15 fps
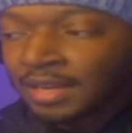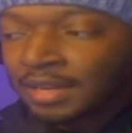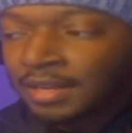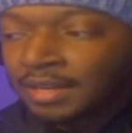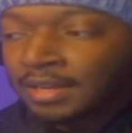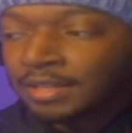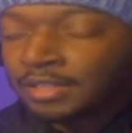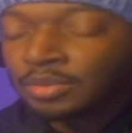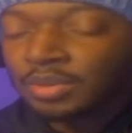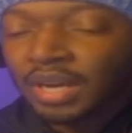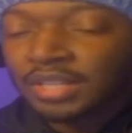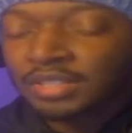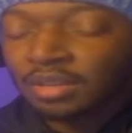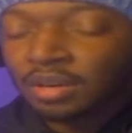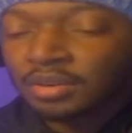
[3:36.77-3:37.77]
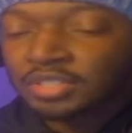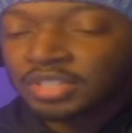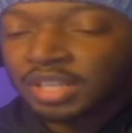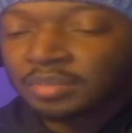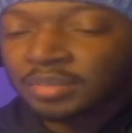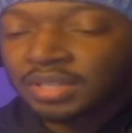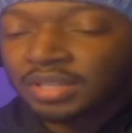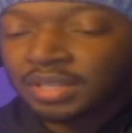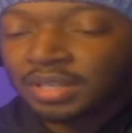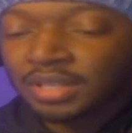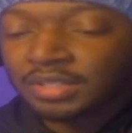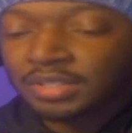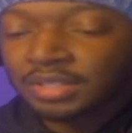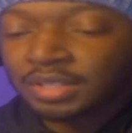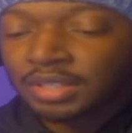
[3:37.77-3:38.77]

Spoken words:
you guys are always telling me things,